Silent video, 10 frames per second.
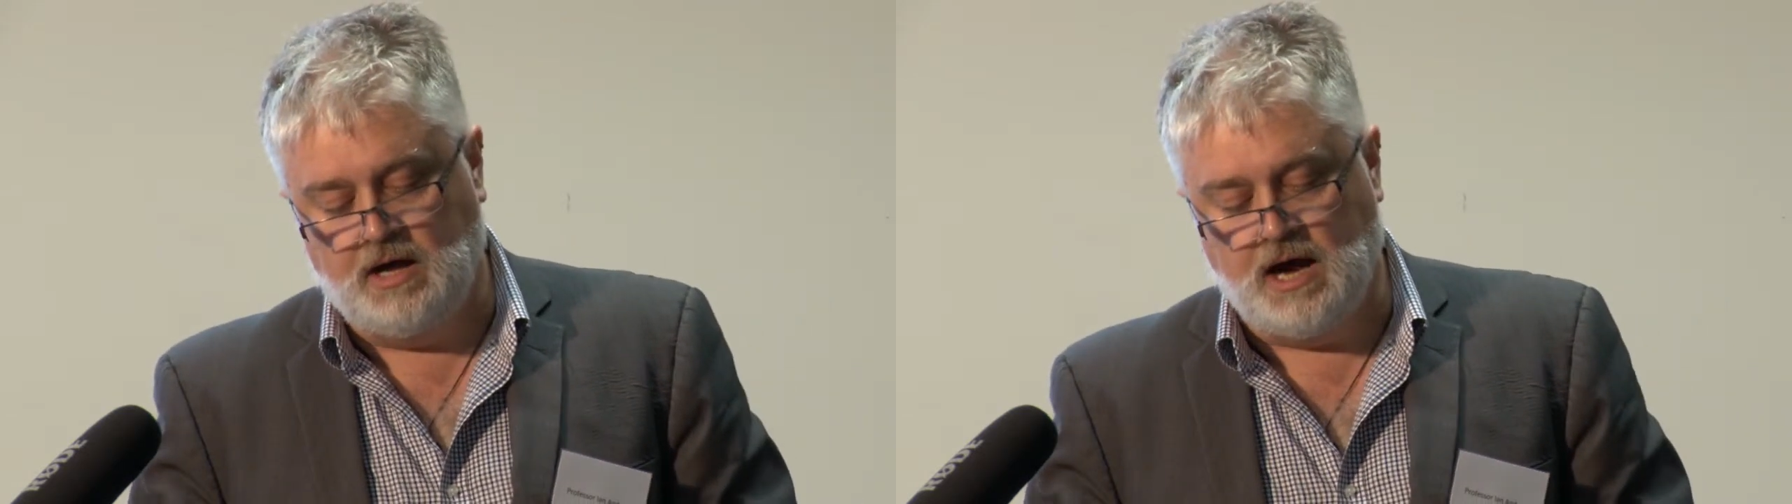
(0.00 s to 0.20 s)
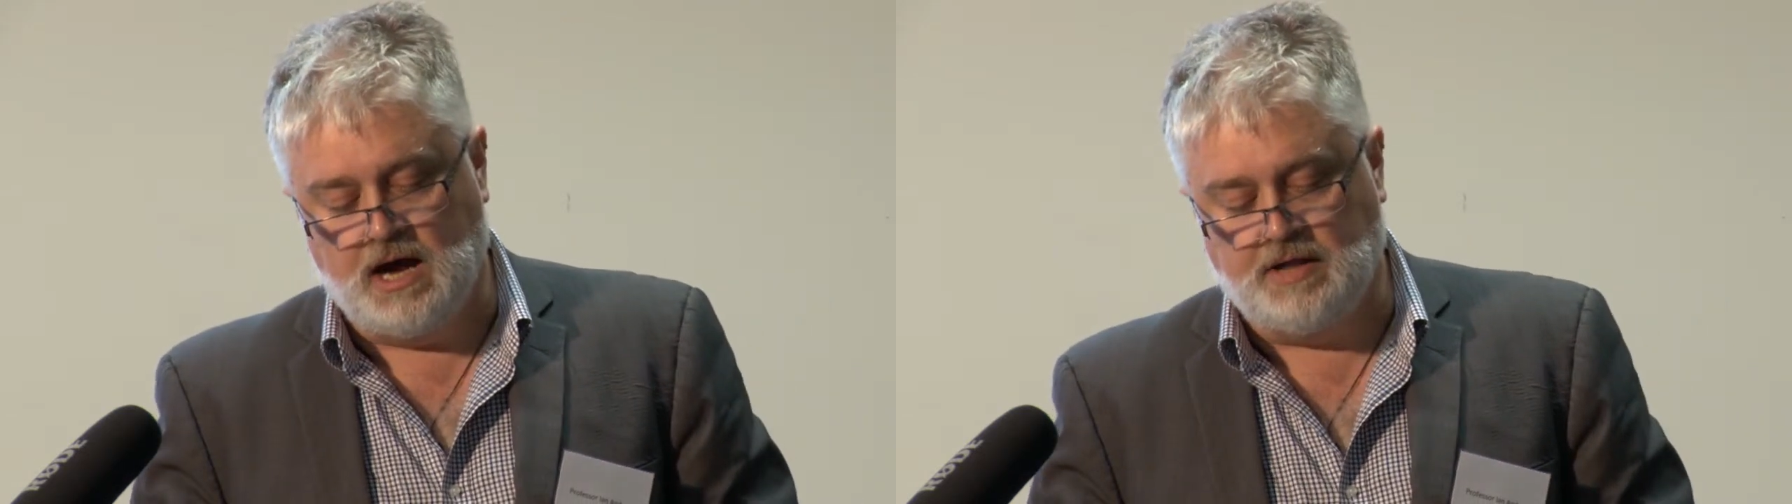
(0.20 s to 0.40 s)

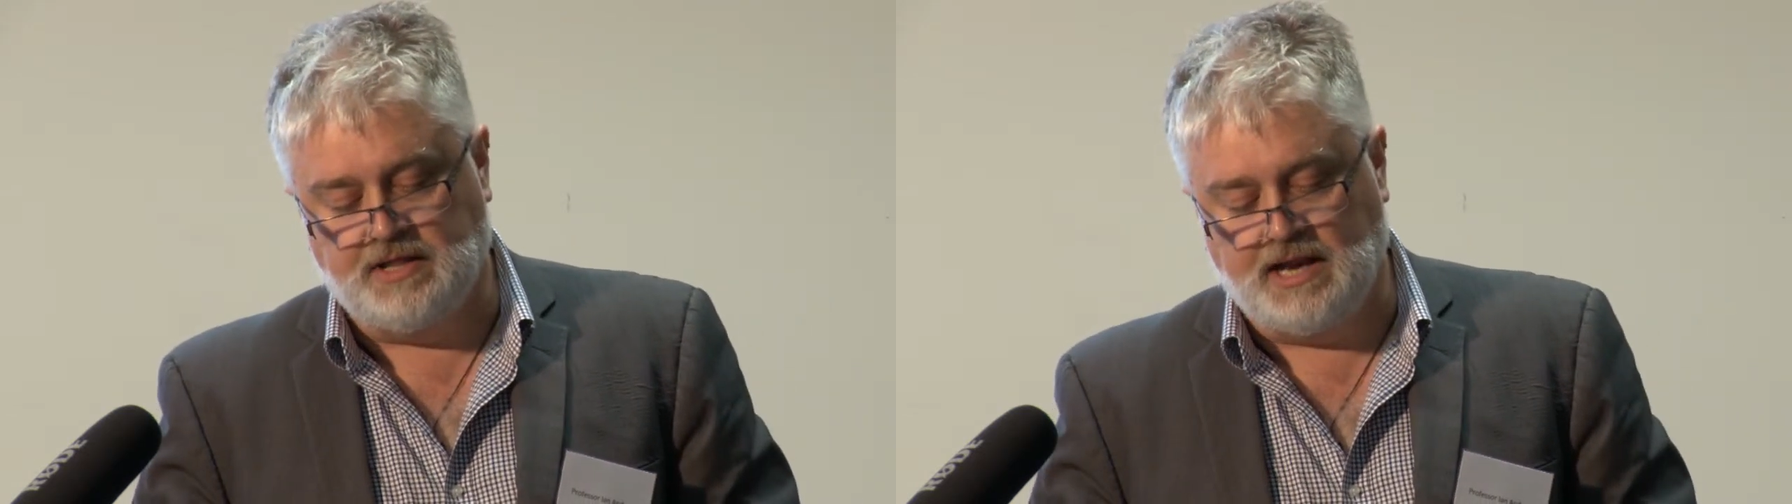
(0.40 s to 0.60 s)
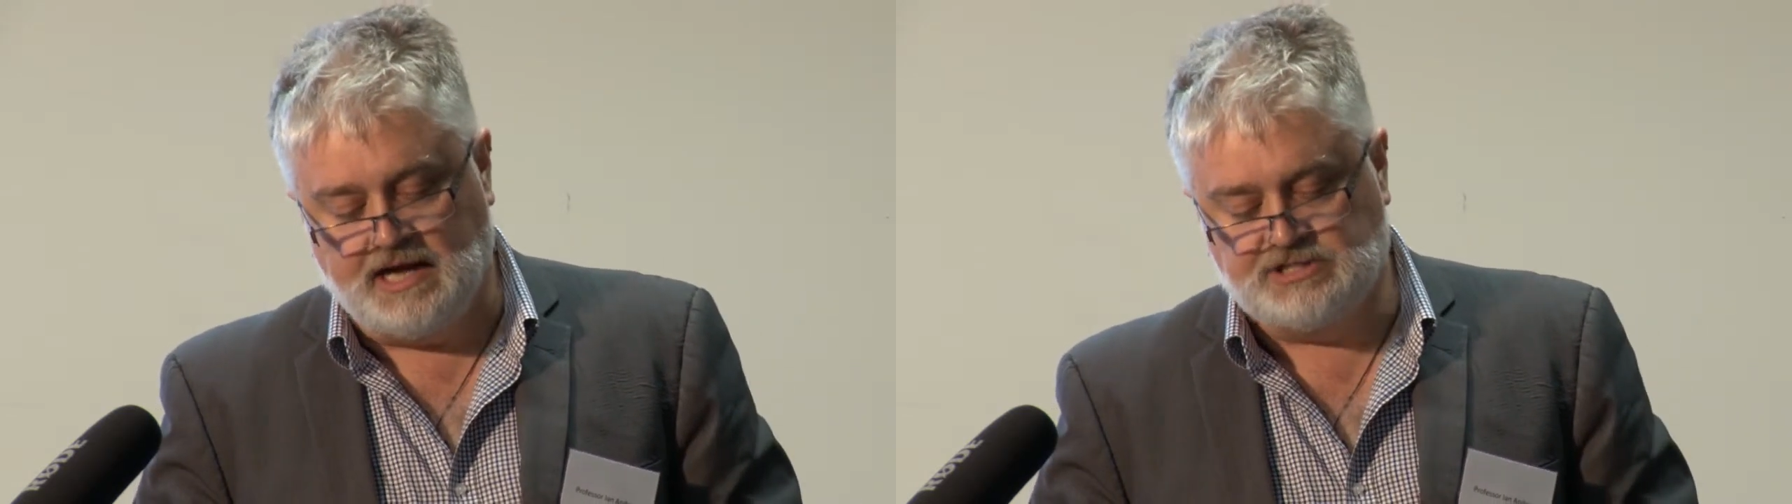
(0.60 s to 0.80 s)

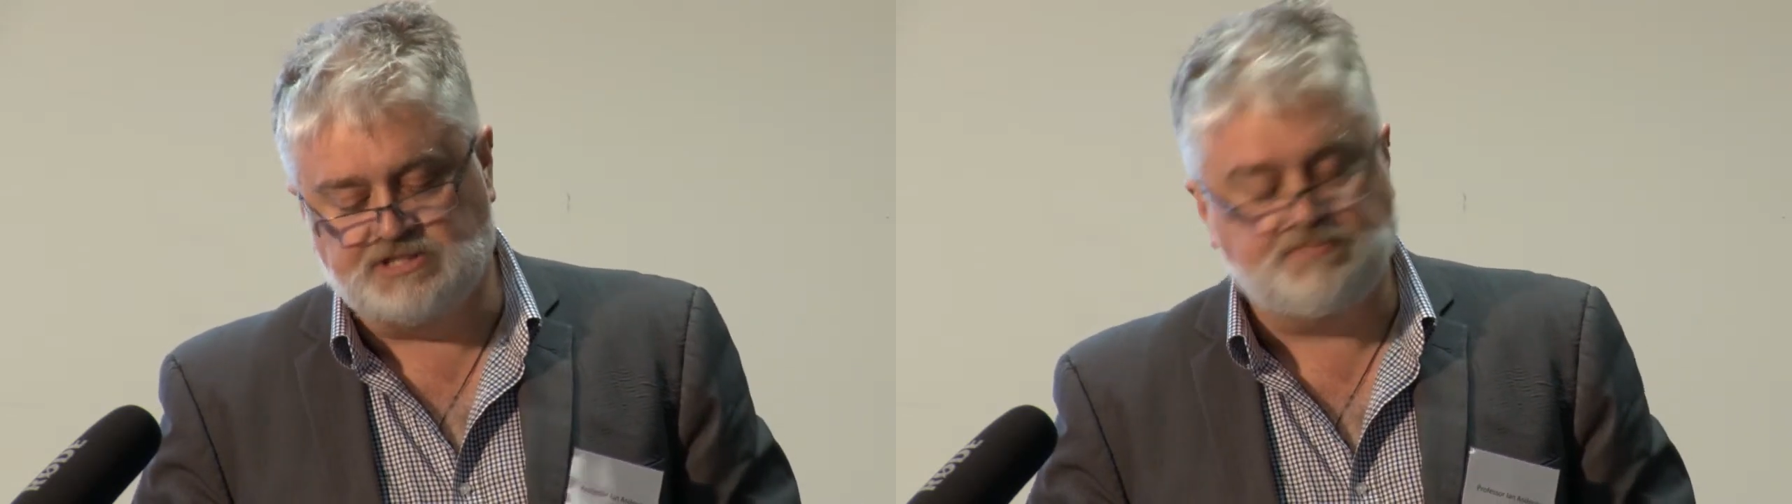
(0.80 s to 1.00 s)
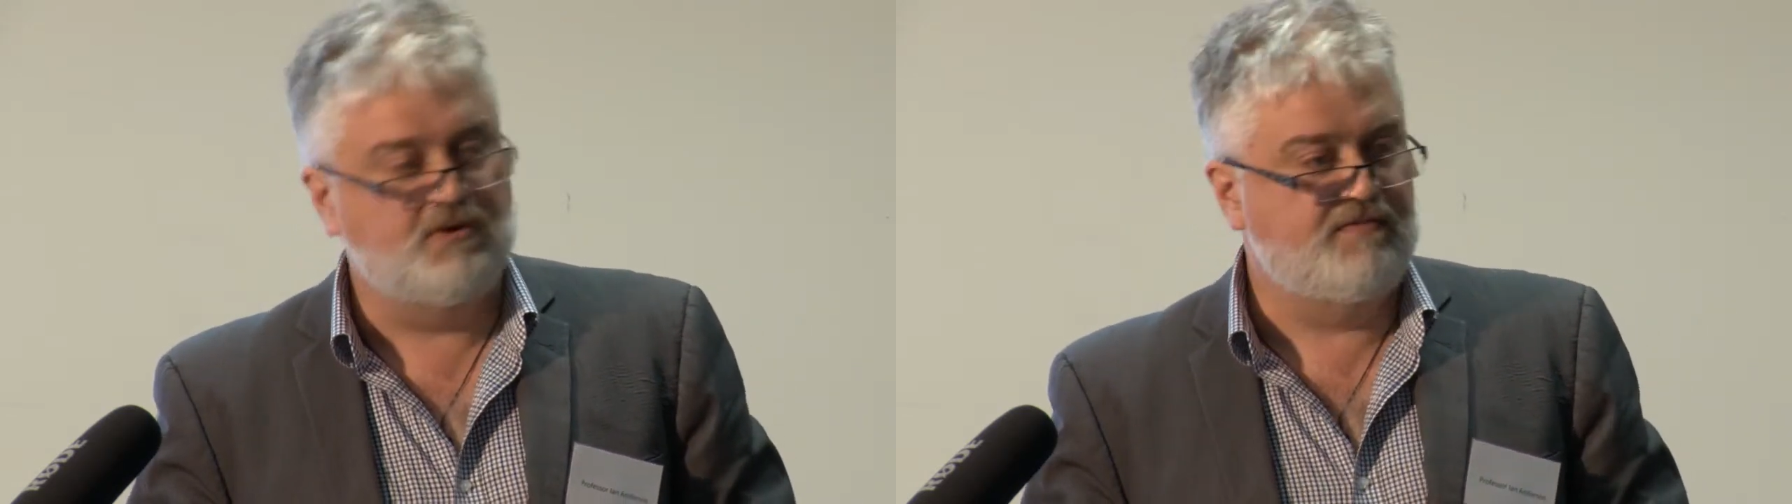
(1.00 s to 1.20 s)
the
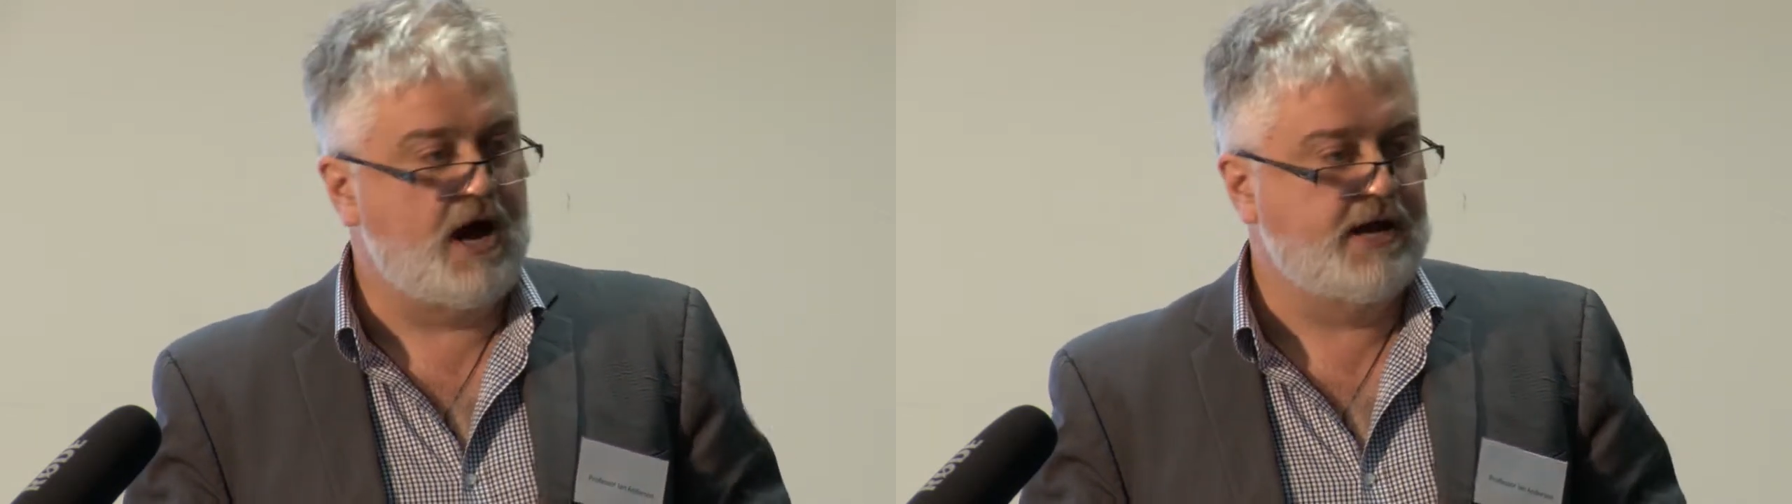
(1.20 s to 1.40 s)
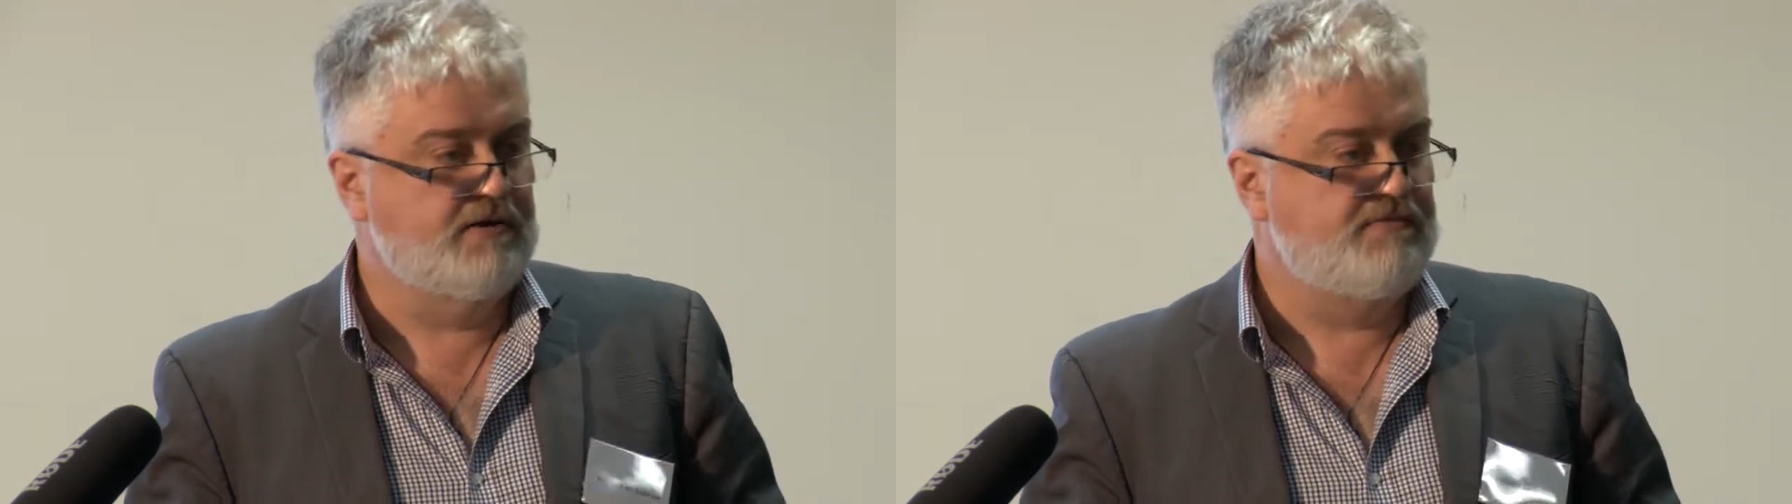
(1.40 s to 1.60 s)
largest provider